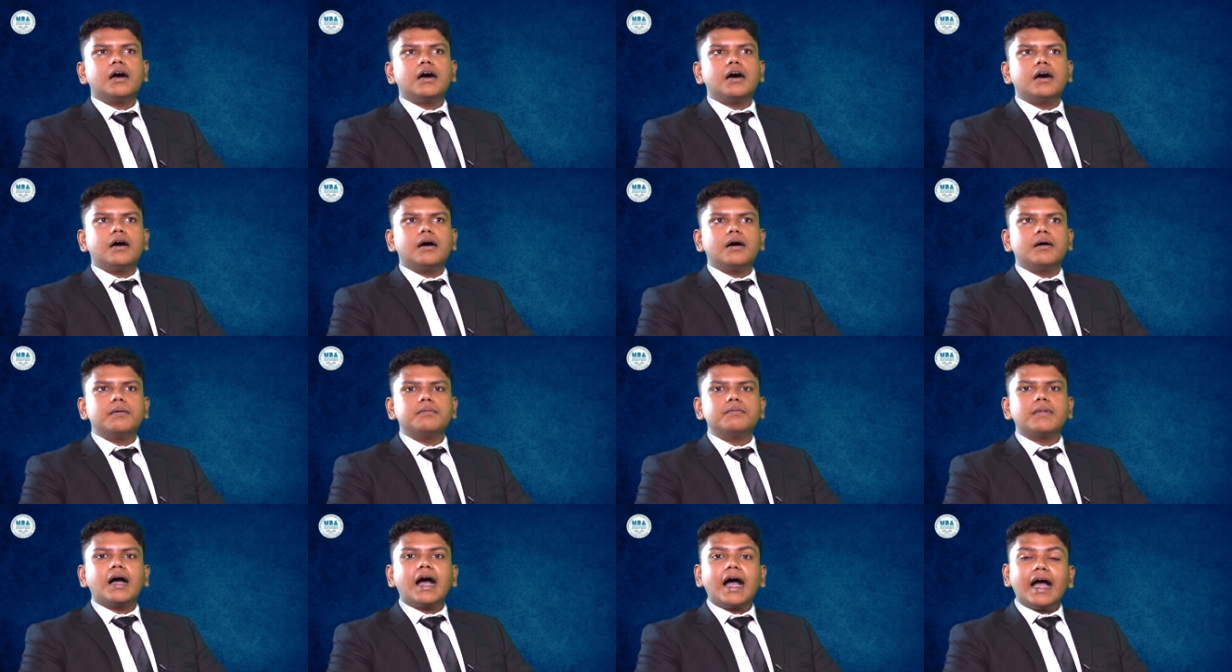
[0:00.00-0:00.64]

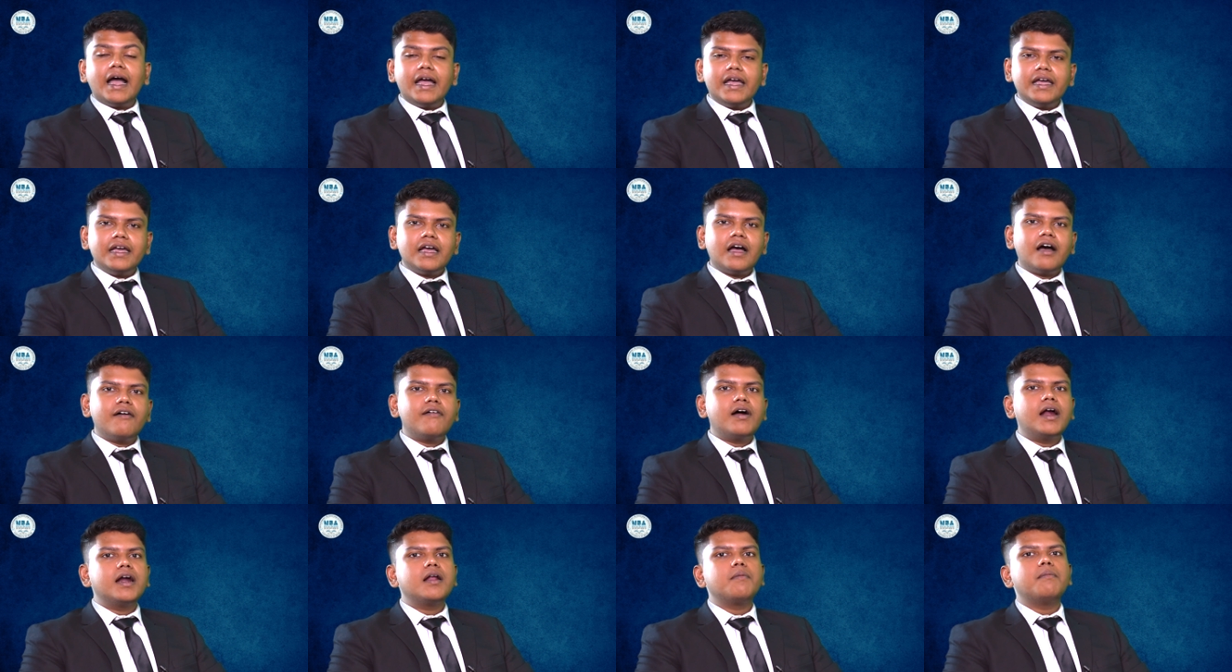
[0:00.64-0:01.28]
Um, I
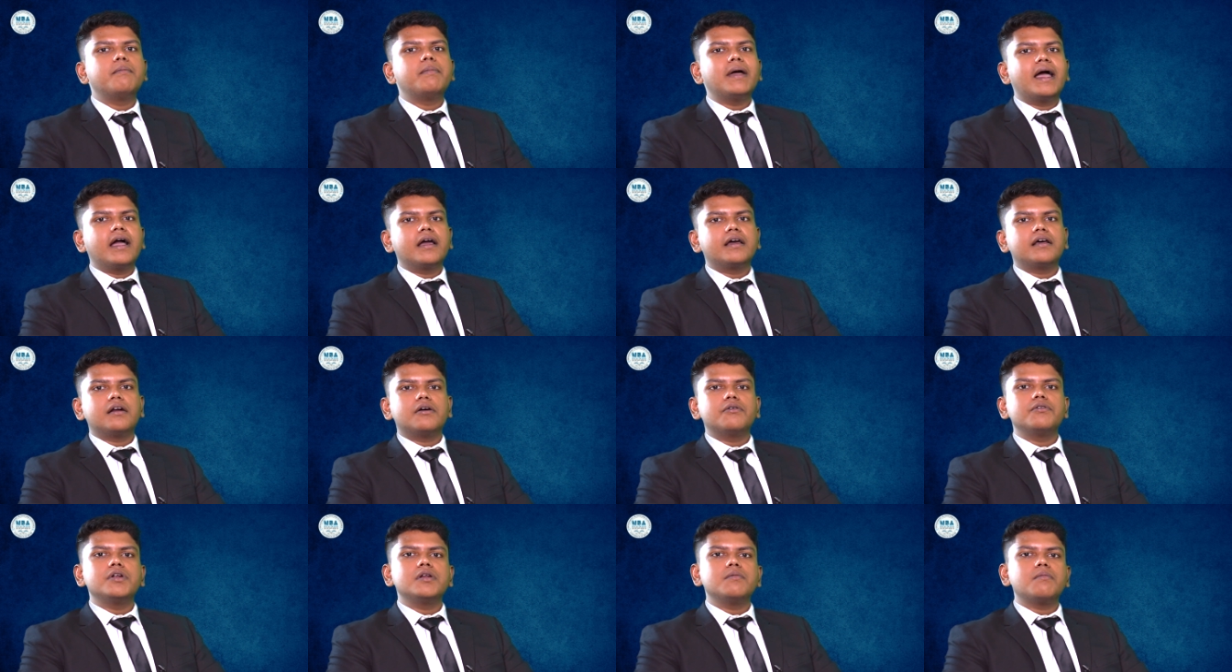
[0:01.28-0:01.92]
have had a
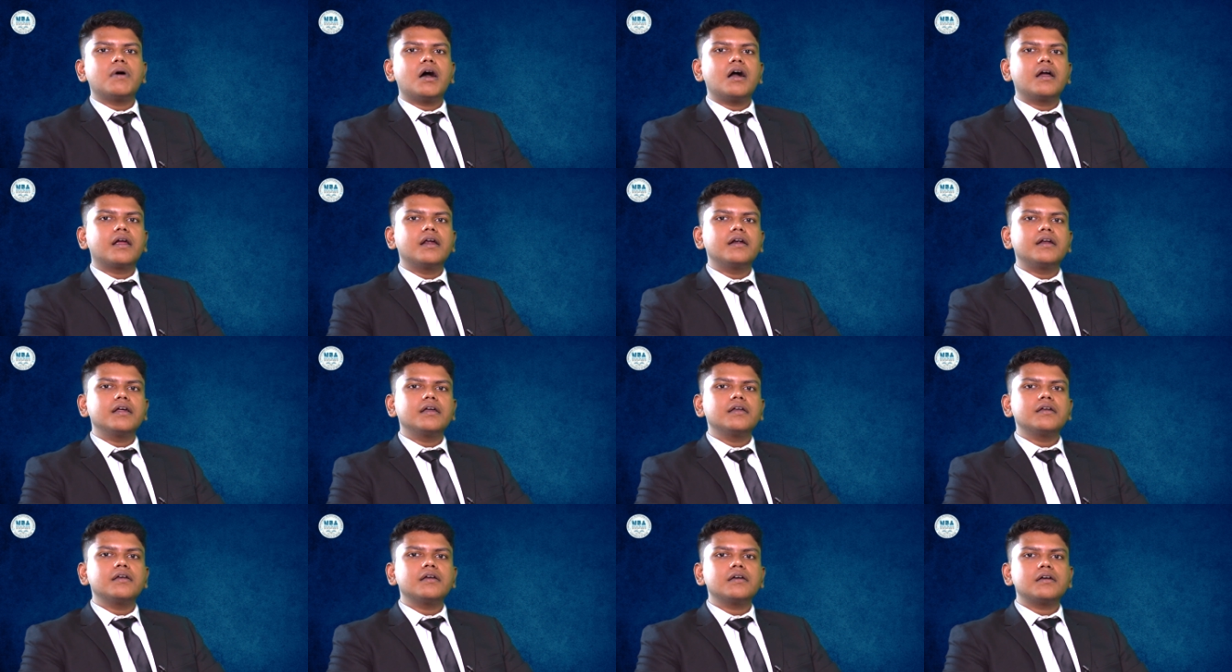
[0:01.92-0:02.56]
background in
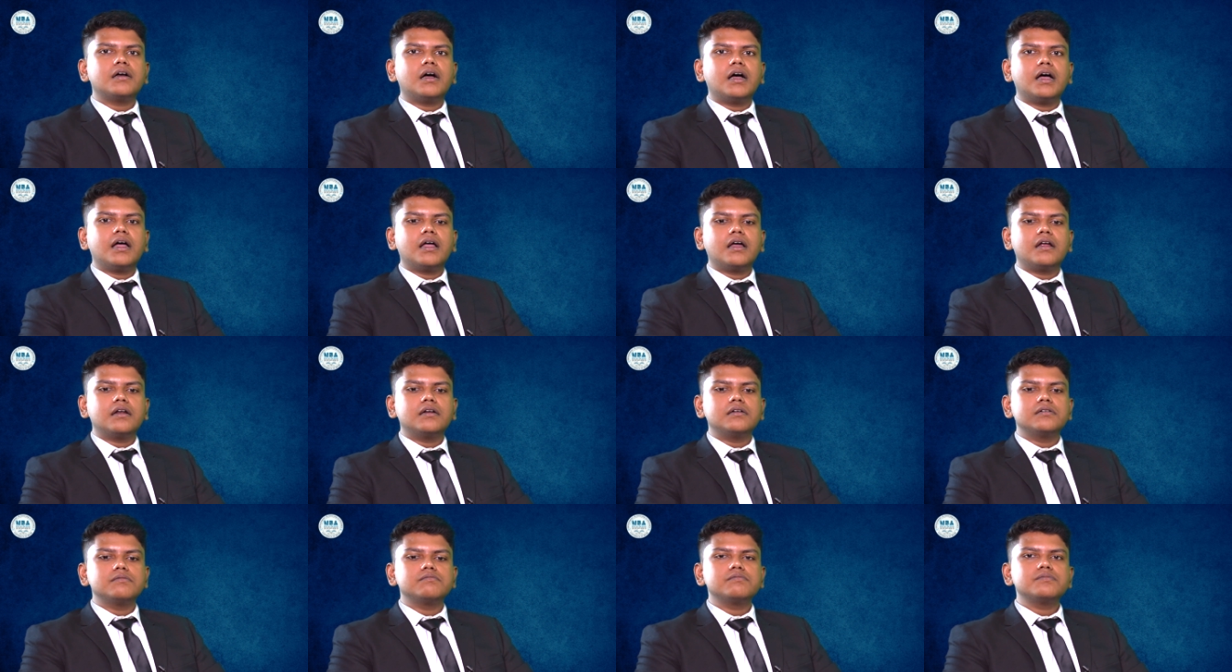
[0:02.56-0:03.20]
marketing
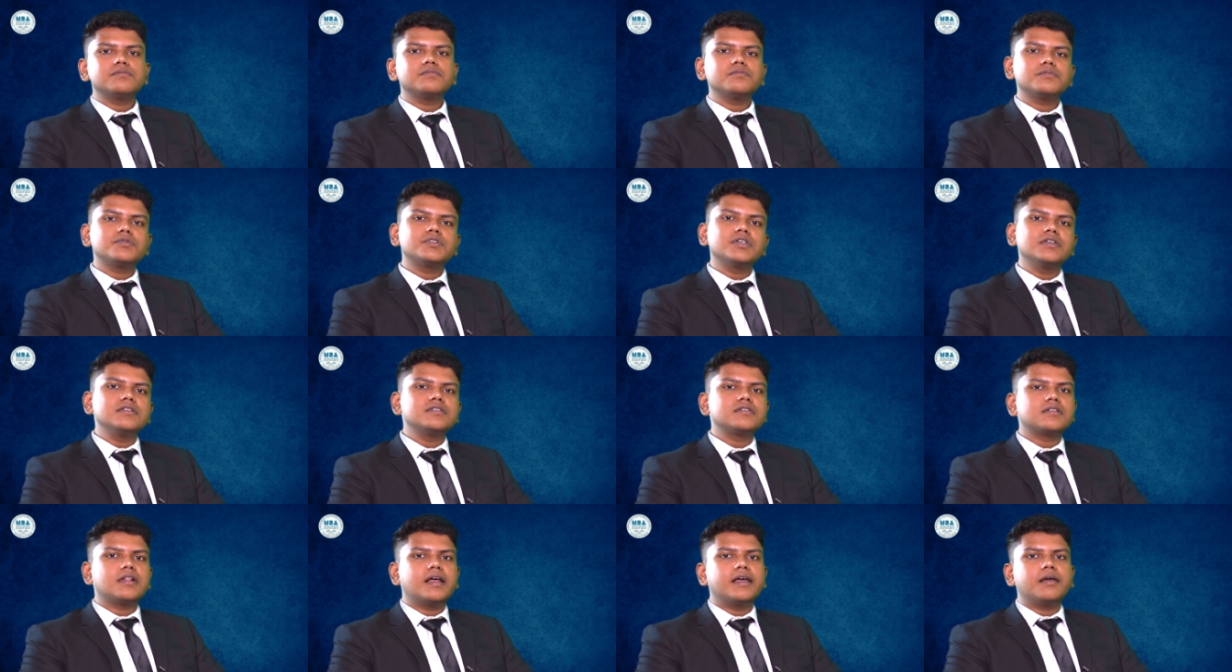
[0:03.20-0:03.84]
and
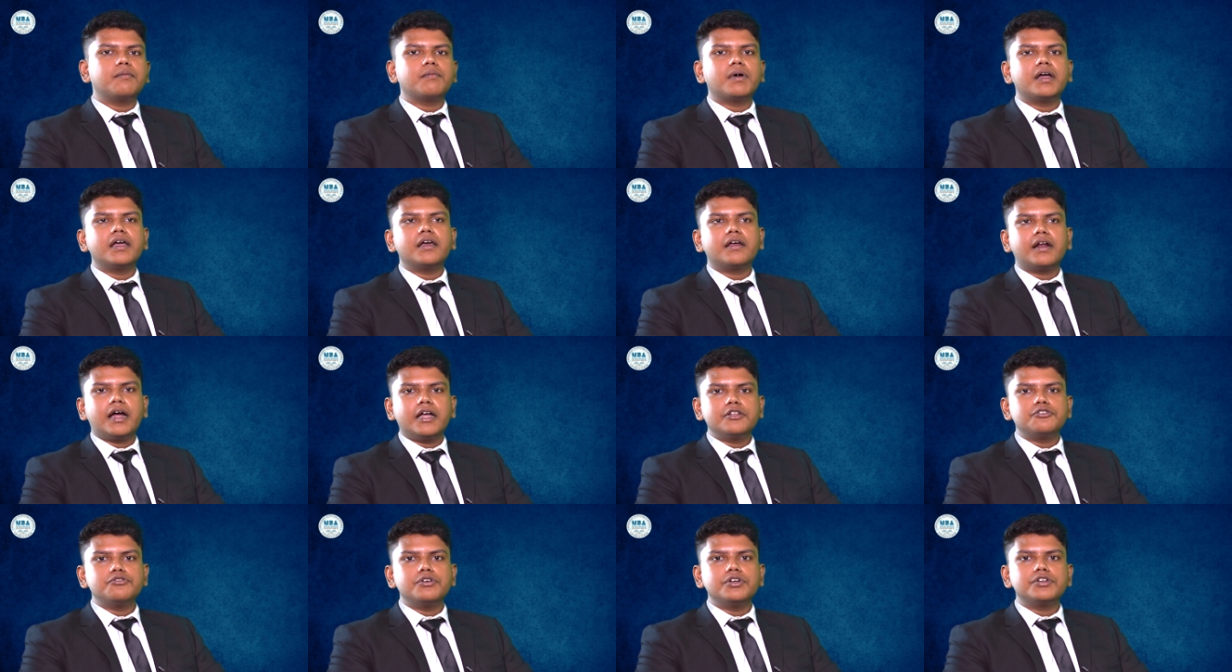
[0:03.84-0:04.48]
since like my
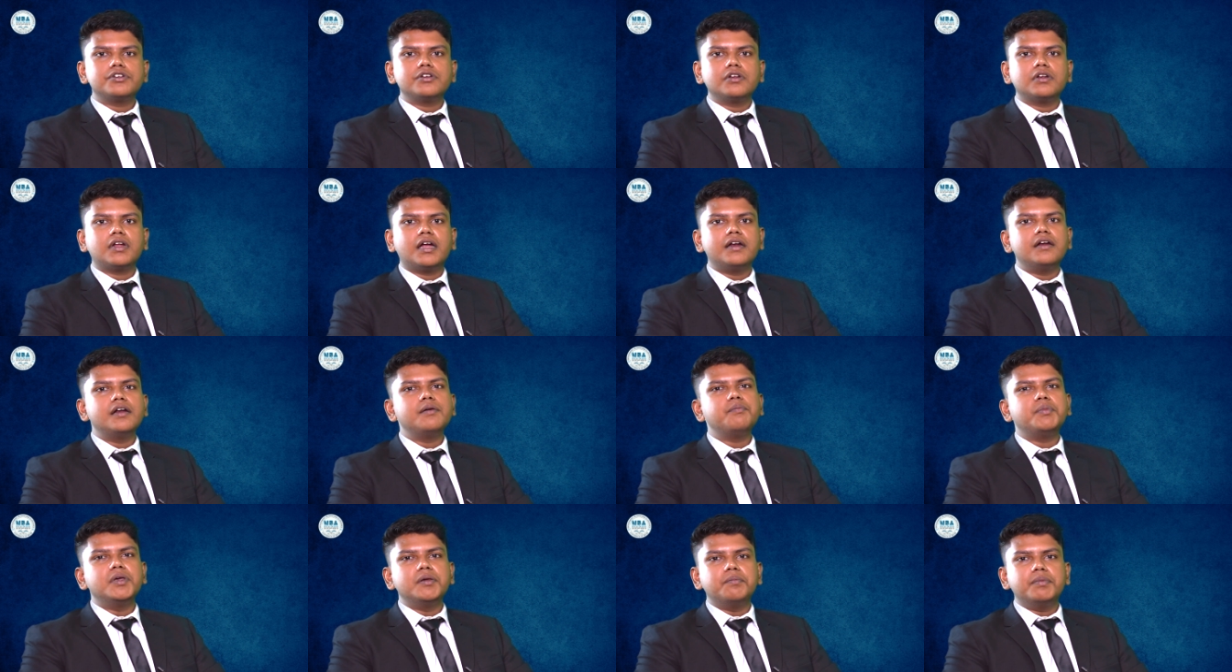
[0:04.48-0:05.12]
graduation i
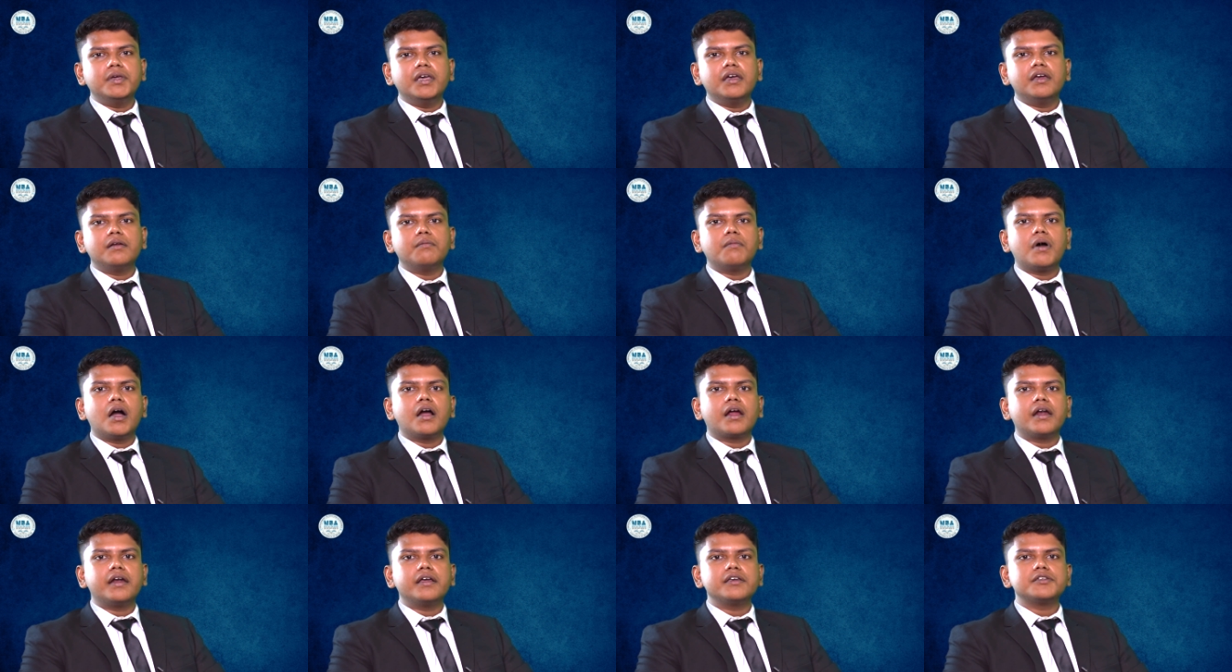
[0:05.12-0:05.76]
did bba in
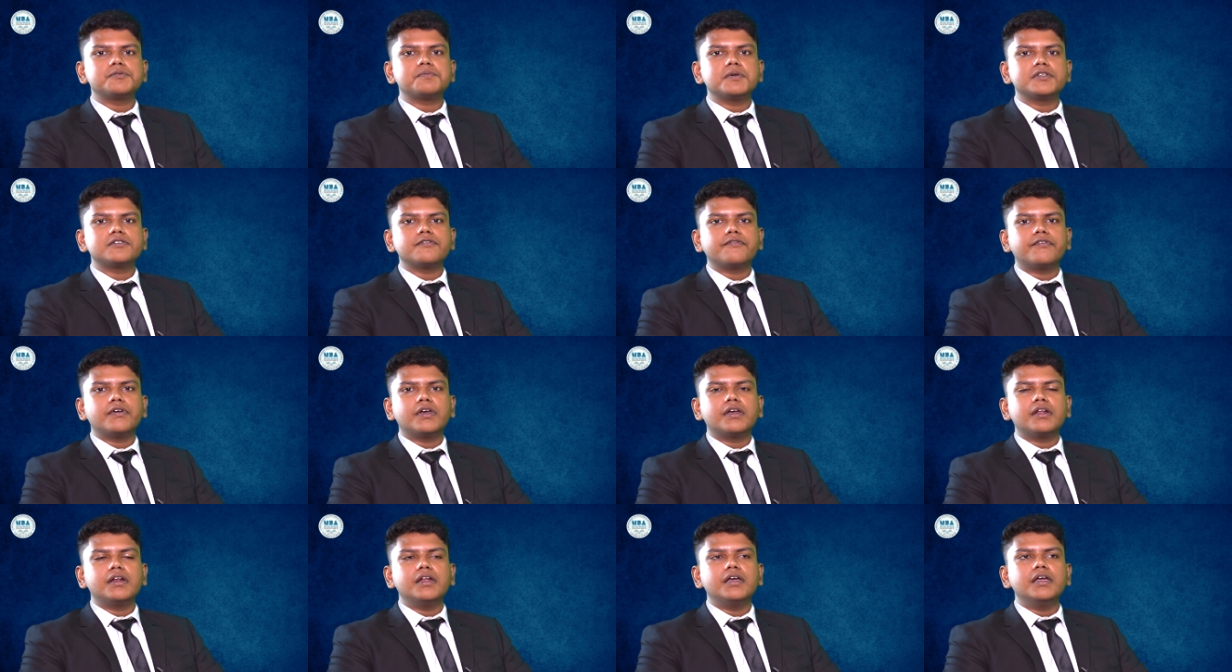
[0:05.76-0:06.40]
marketing
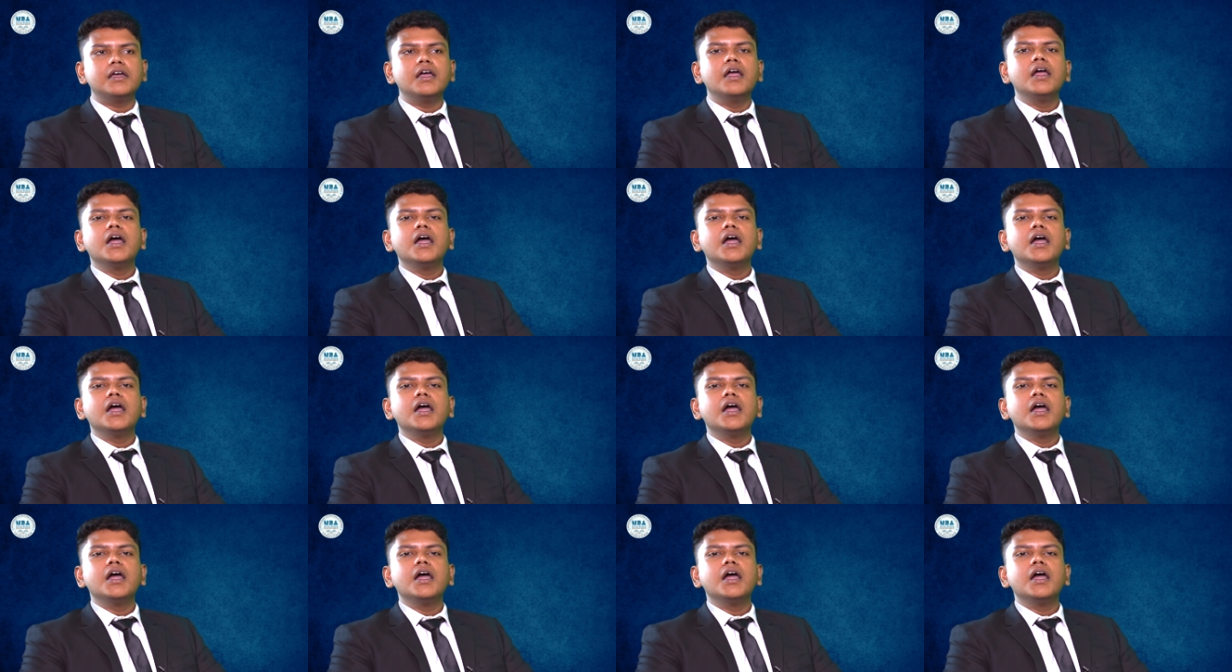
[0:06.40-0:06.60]
specifically